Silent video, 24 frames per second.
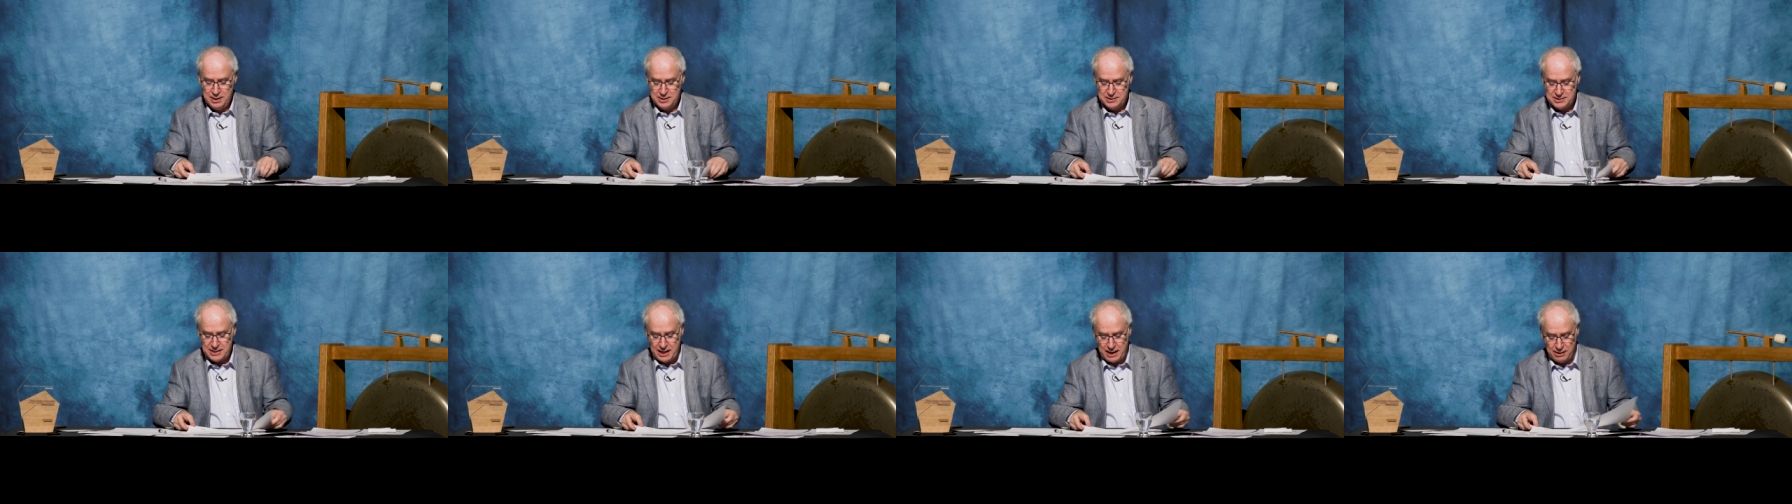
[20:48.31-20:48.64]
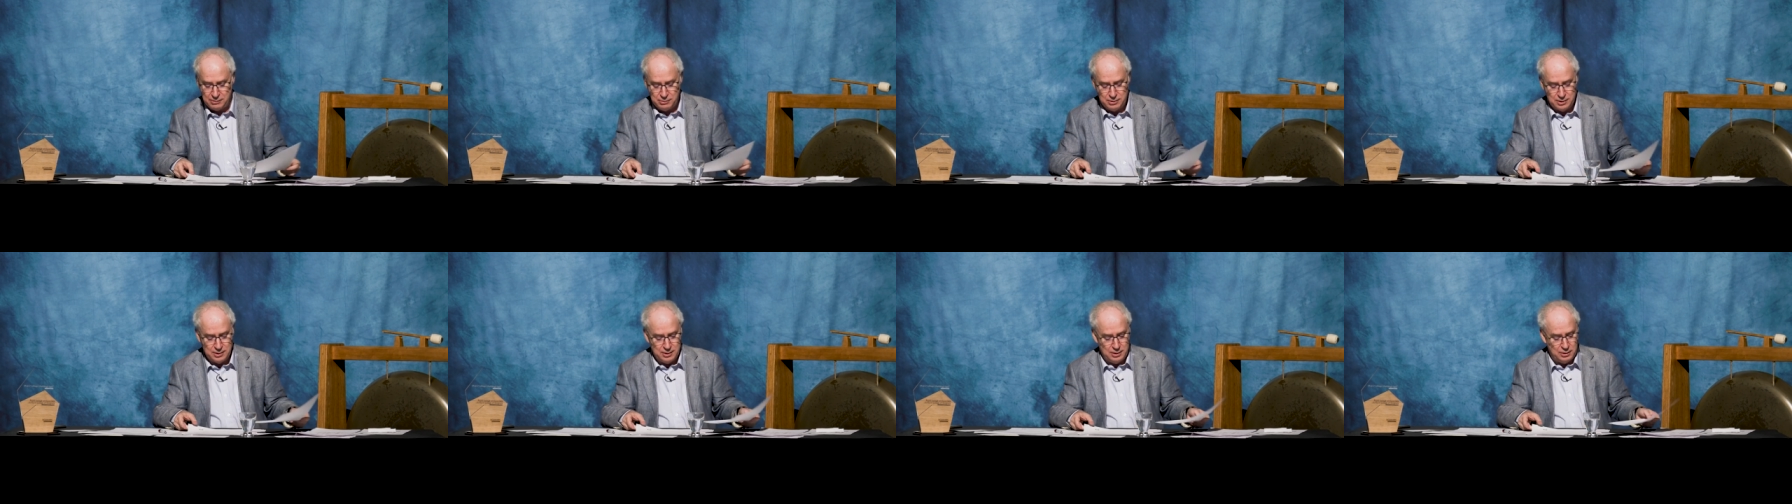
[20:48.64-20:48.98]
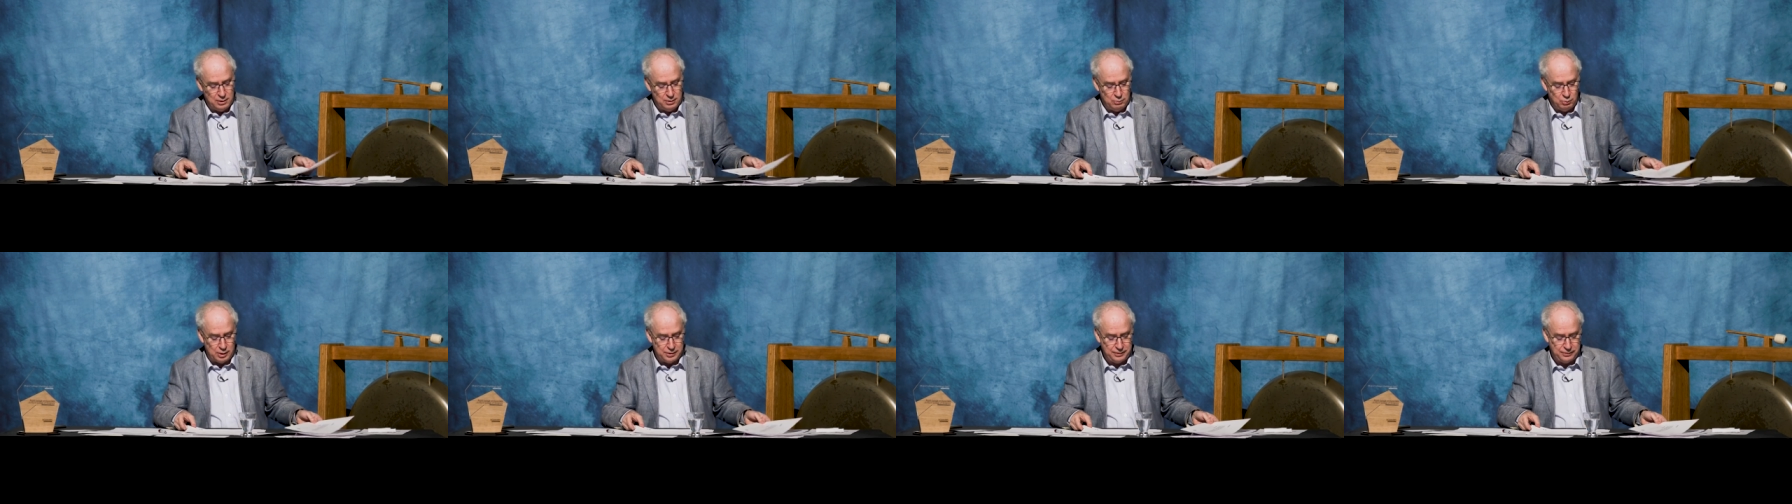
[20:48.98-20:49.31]
So,
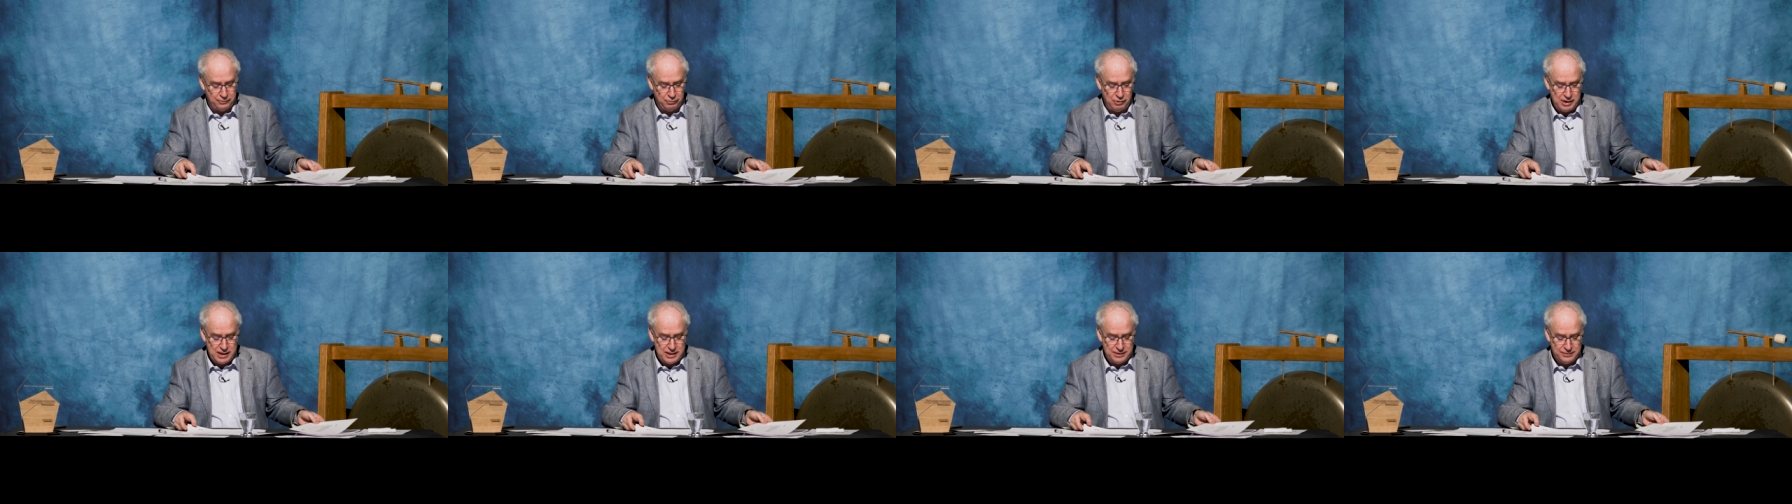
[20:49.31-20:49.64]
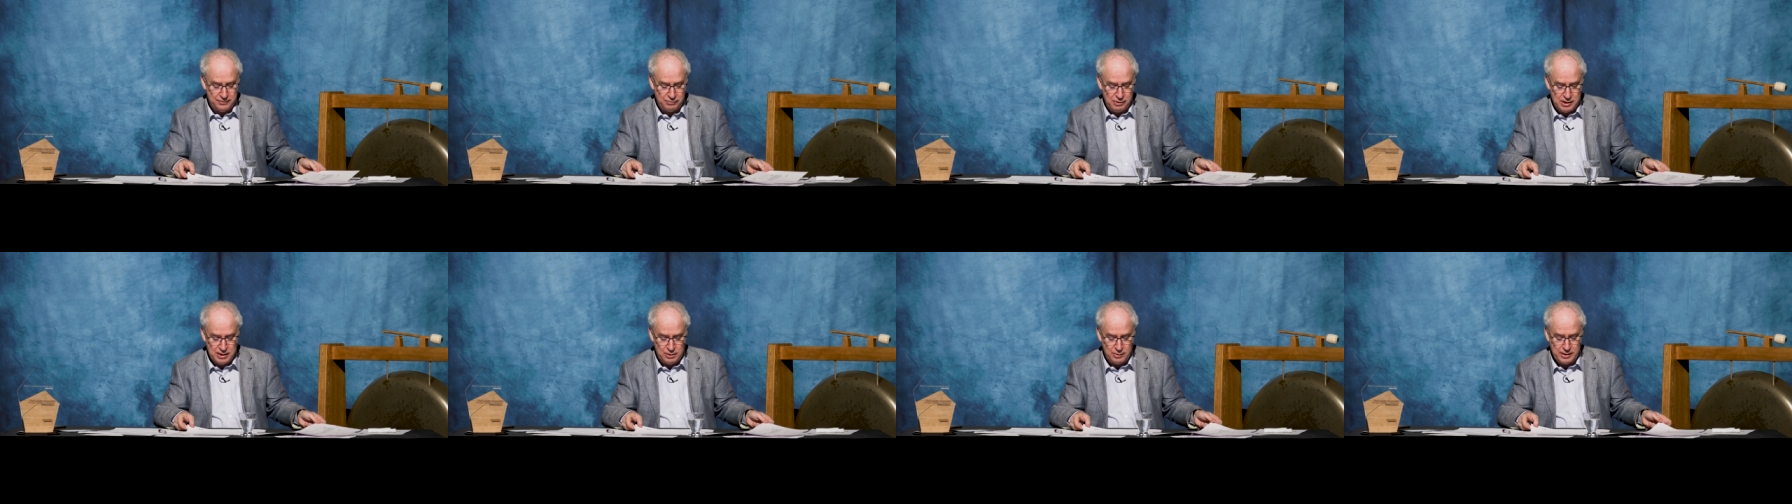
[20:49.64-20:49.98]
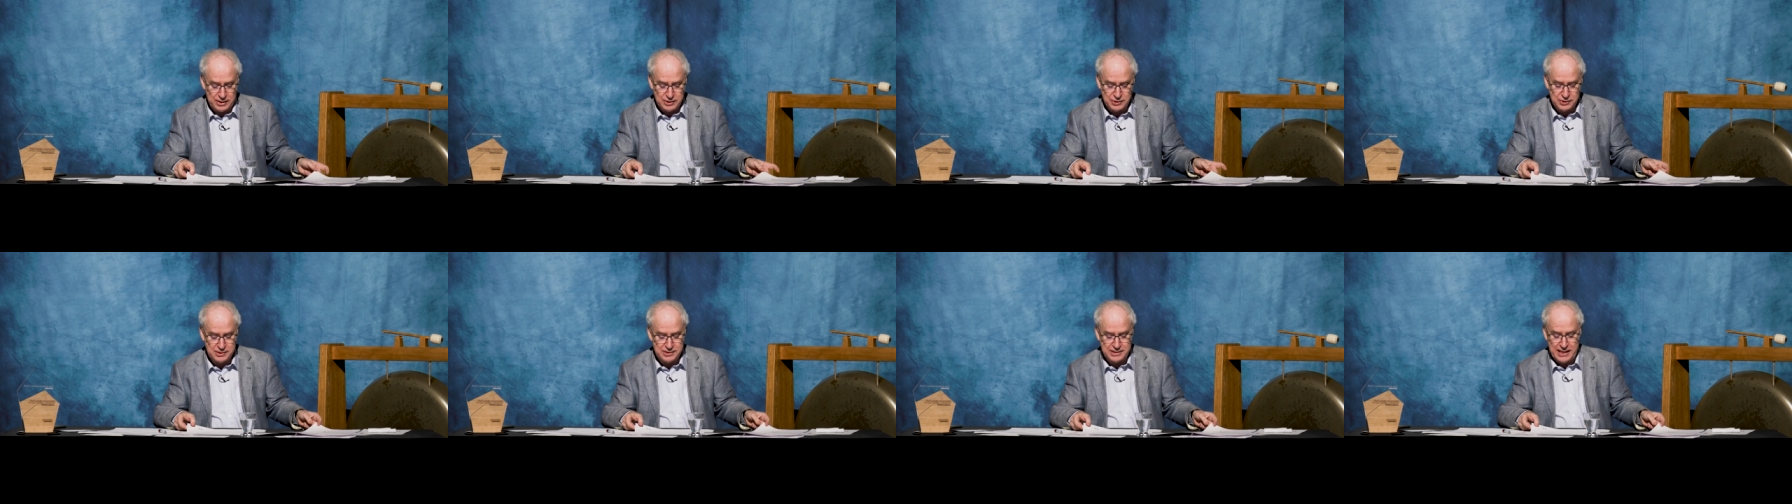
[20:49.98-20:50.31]
want three, three
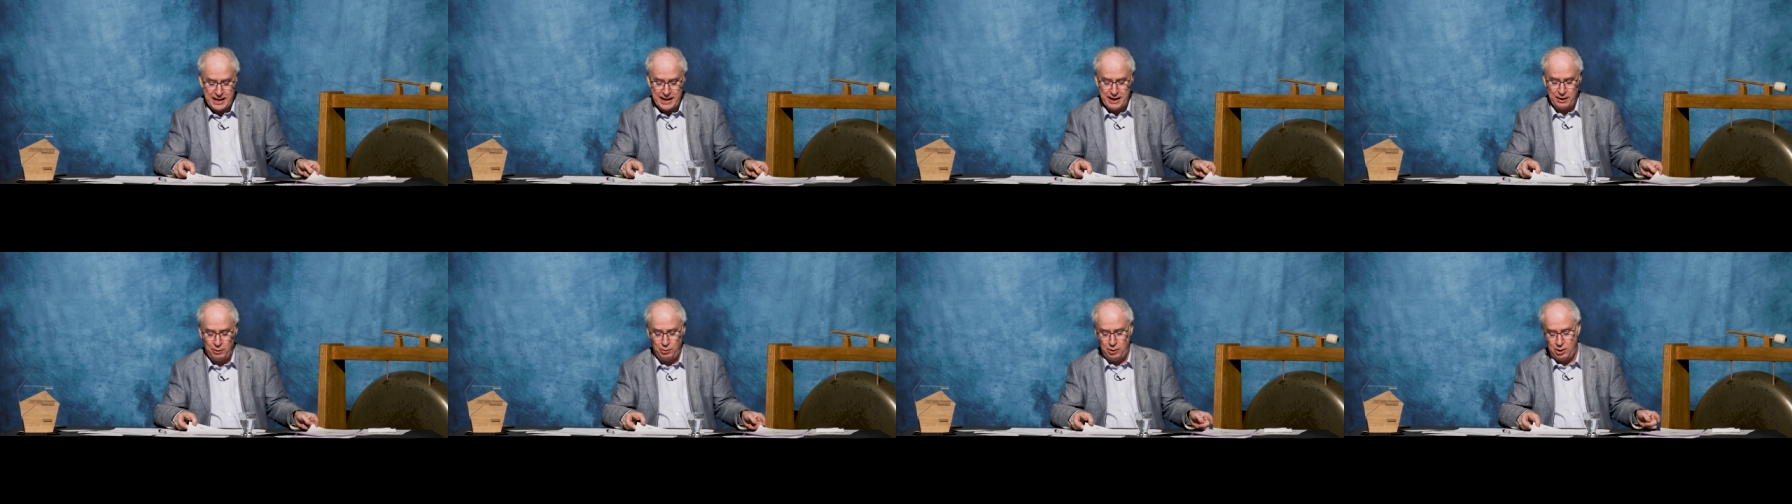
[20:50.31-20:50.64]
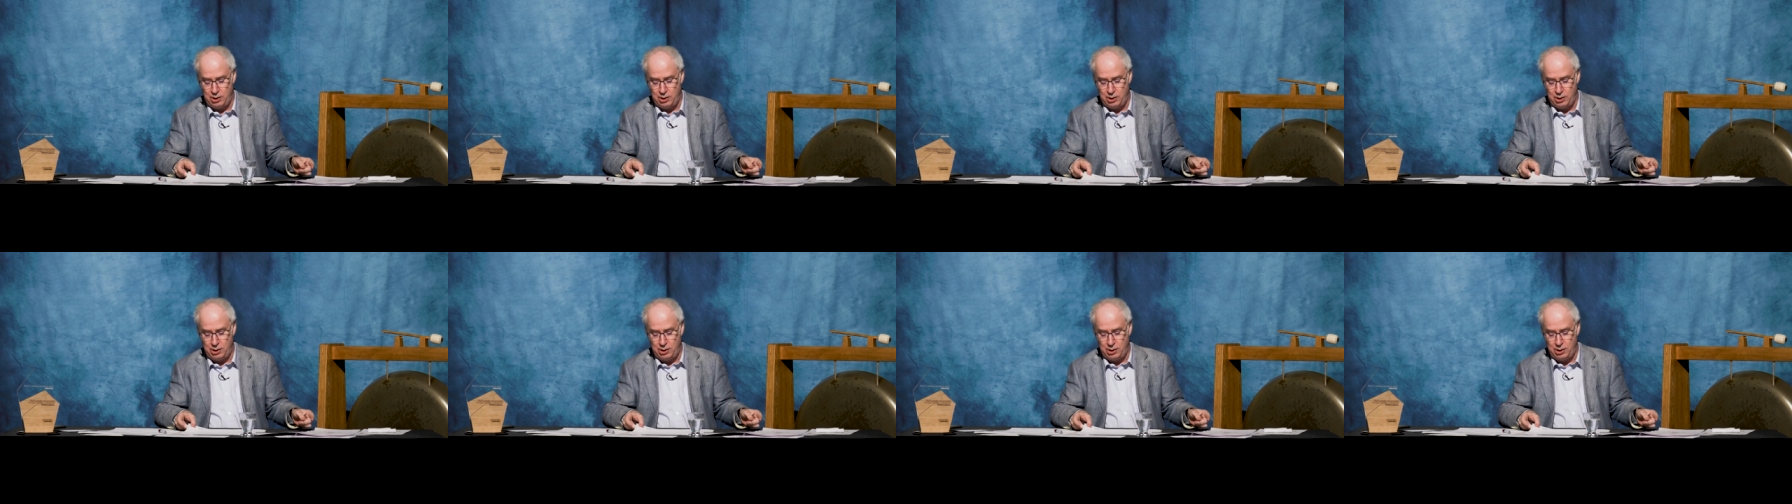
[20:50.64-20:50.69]
questions now